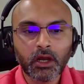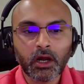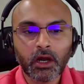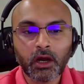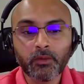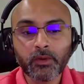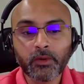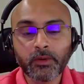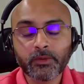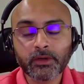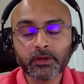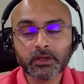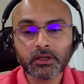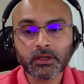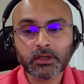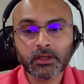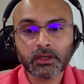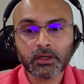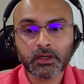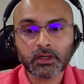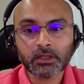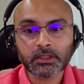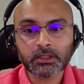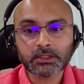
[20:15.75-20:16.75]
However,
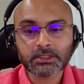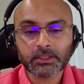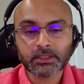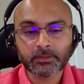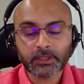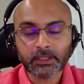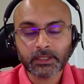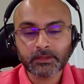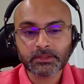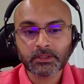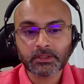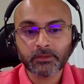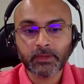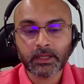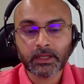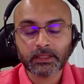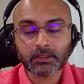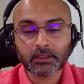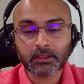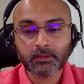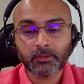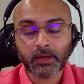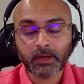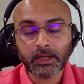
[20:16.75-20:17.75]
sometimes the
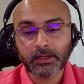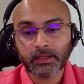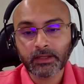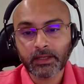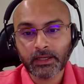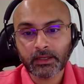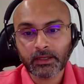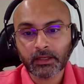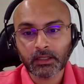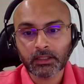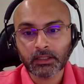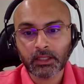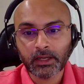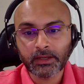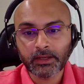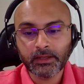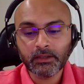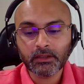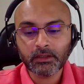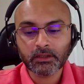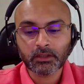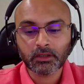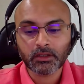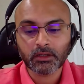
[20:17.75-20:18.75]
method might get
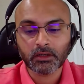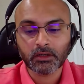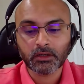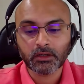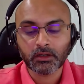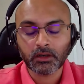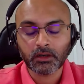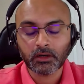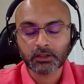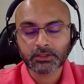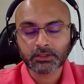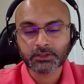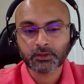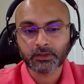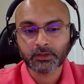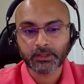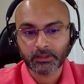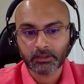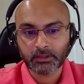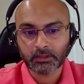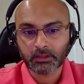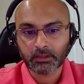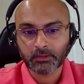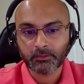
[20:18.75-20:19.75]
aligned, or
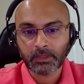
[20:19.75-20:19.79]
sorry,